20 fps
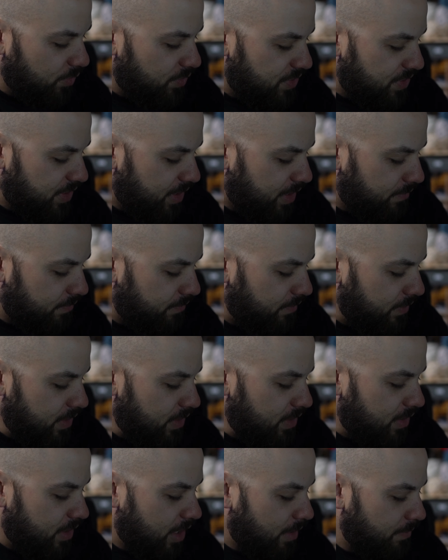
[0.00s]
stuff.
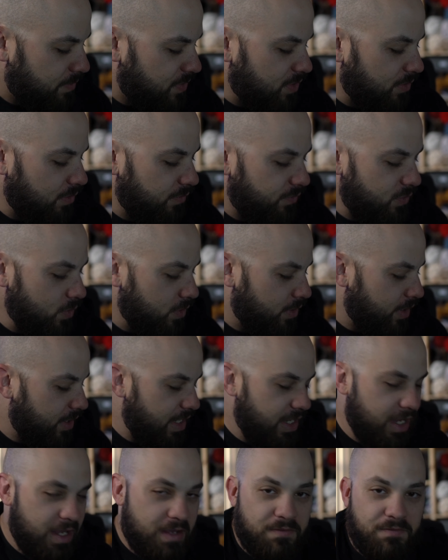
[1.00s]
So if you are a